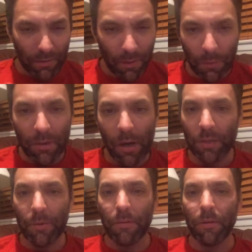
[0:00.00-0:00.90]
I think we talked
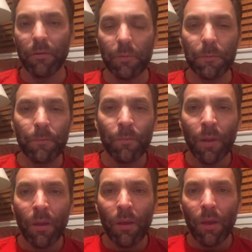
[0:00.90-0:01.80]
about this, but
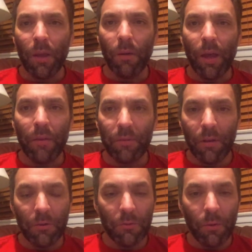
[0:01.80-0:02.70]
I asked the
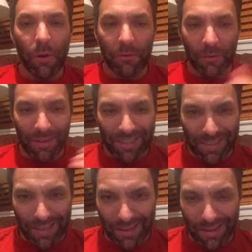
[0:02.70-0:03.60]
initial question on a
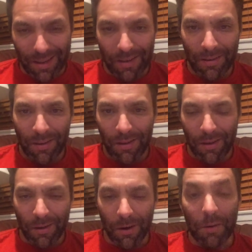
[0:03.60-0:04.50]
Sunday,
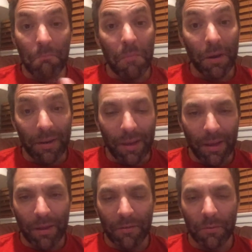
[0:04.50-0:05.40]
or on a Monday, I
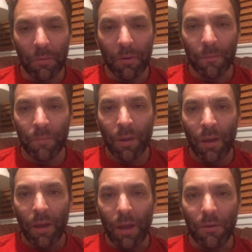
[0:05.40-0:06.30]
guess it would be,
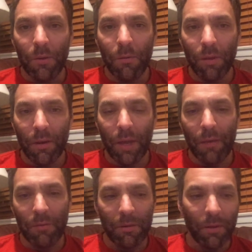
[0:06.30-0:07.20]
and you then
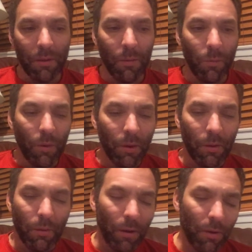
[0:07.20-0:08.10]
have until
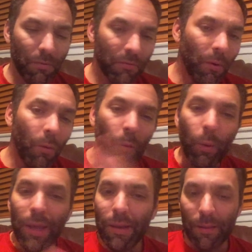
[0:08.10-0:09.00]
a full
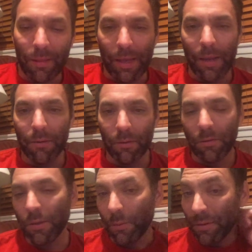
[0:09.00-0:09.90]
week later
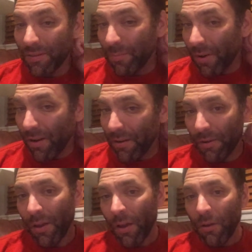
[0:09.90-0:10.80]
to respond
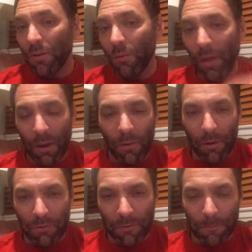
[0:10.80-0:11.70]
to that
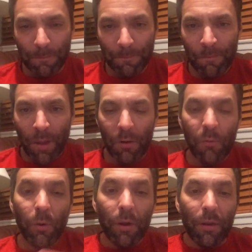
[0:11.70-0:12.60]
question.
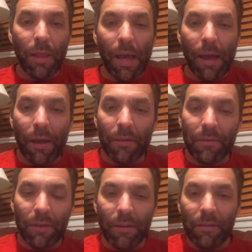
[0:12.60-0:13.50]
If we're in class
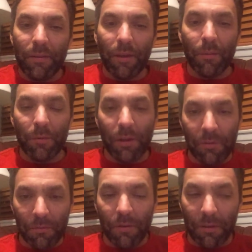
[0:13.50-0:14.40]
and let's say I'm
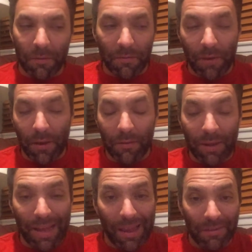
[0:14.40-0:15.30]
teaching face-to-face and
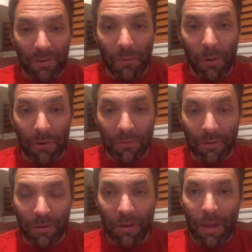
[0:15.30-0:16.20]
I ask a
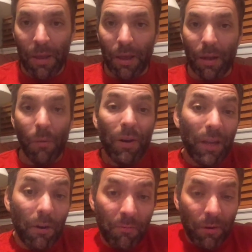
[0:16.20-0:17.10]
question and I want to
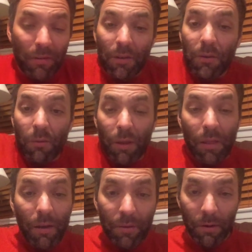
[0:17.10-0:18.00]
hear from it, because I do, I
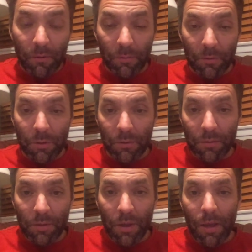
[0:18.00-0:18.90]
love hearing from
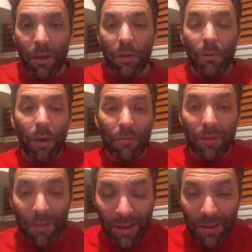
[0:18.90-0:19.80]
students, you have to
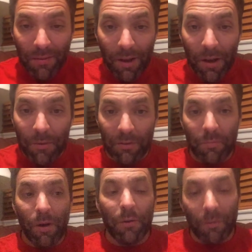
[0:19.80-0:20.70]
think kind of on the
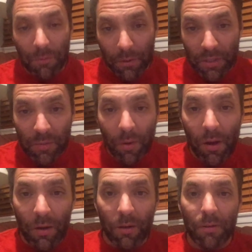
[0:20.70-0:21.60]
spot. You have to
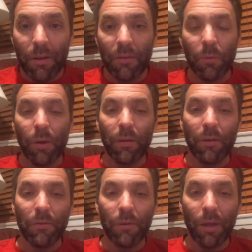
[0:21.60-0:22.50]
respond as quickly
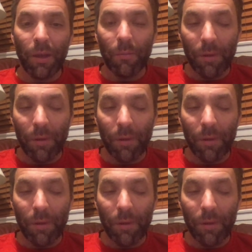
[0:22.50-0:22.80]
as you can.